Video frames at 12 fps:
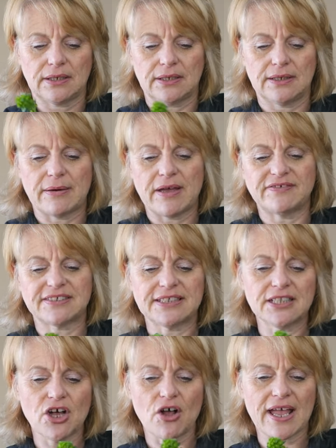Now I've
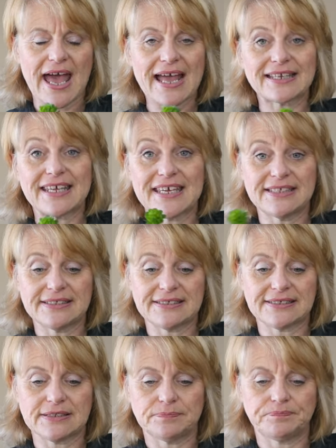still got
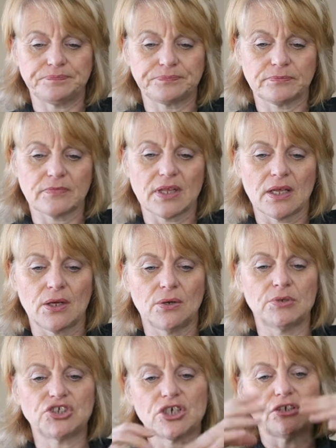catkins,
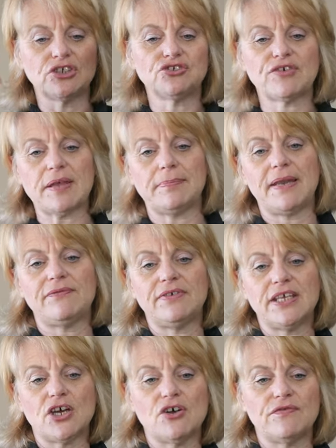which are going to drape
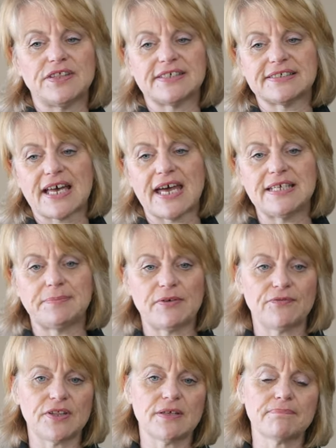lovely over the side,
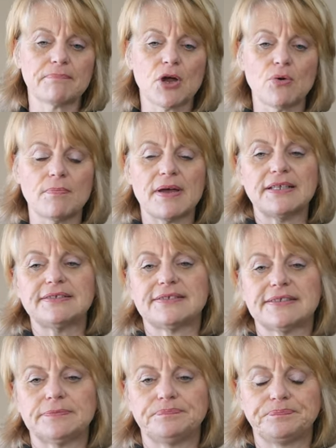but for the moment,